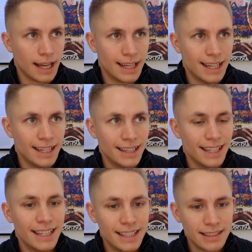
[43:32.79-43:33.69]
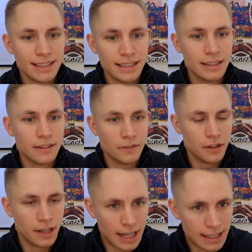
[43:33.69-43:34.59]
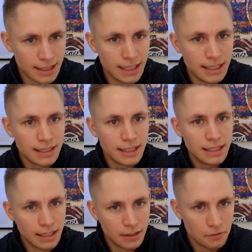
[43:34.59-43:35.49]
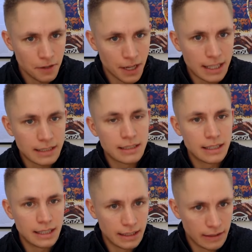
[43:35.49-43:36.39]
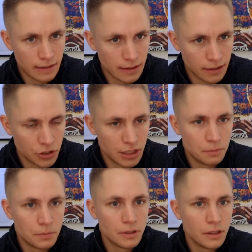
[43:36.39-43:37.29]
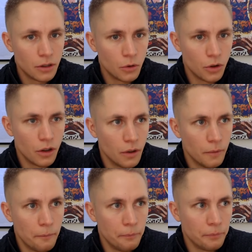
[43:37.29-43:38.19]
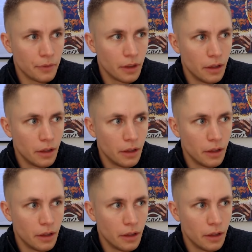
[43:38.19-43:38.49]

in an easy, as easy and fast and cheap um,